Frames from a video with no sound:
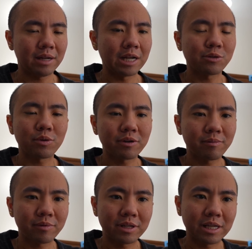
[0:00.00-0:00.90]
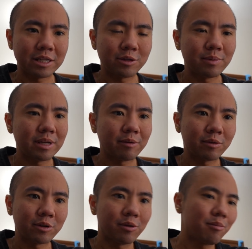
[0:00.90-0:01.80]
I just want it to be able
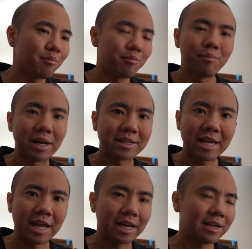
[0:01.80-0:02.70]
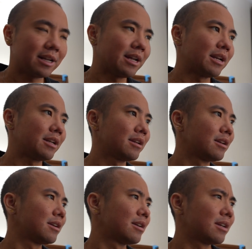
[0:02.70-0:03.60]
to maintain and
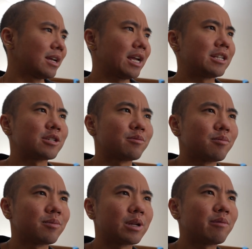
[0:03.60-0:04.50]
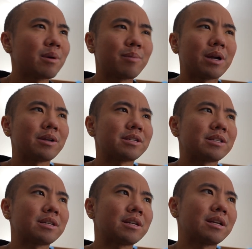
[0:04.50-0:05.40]
just give my parents
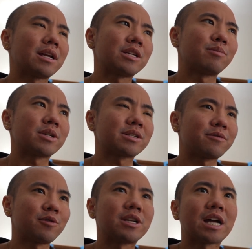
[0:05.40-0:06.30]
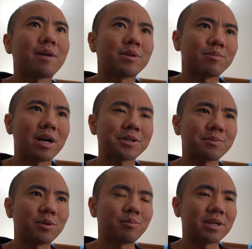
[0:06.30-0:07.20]
as much free time as
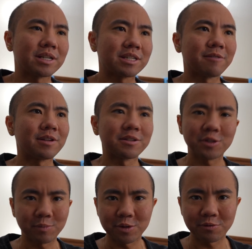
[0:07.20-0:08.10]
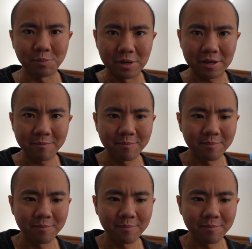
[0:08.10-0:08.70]
possible because they've done so much for me,